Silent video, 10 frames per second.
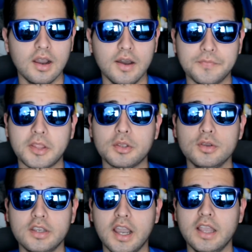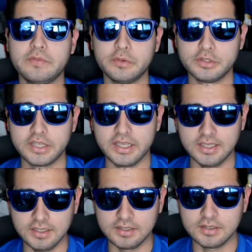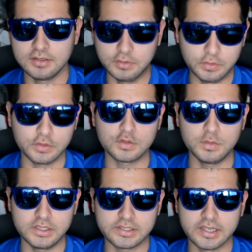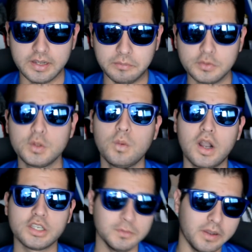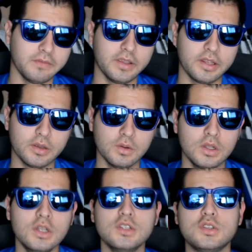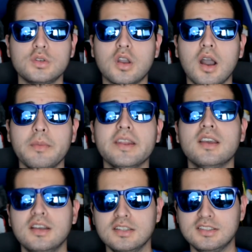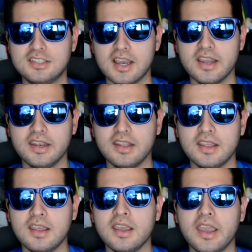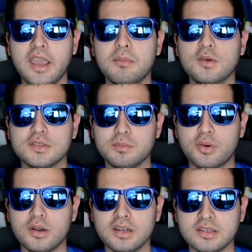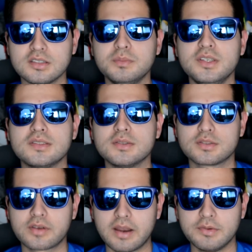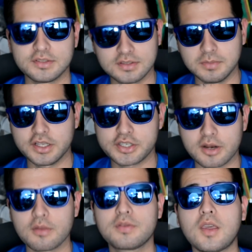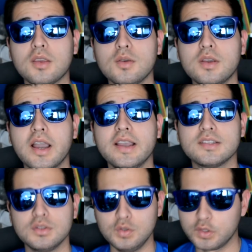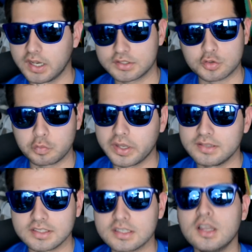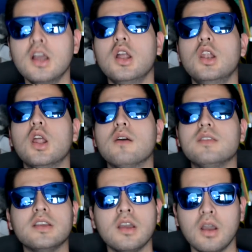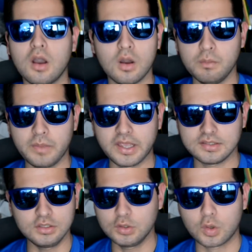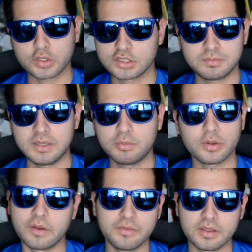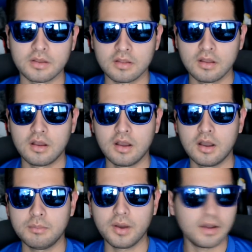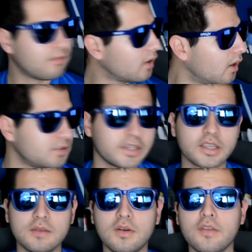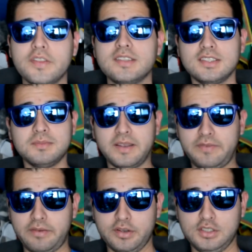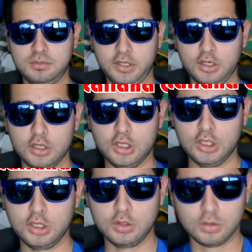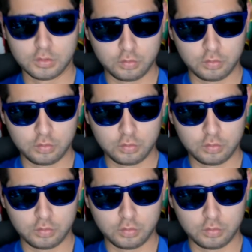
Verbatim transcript: Uh, thank you guys for taking your sweet time to watch my video, to comment, done, and most importantly, to be subscribers to my channel. Thank you guys. You guys are amazing, lovely, amazing, gorgeous people and everything above. Second of all, this is my favorite team, Italy.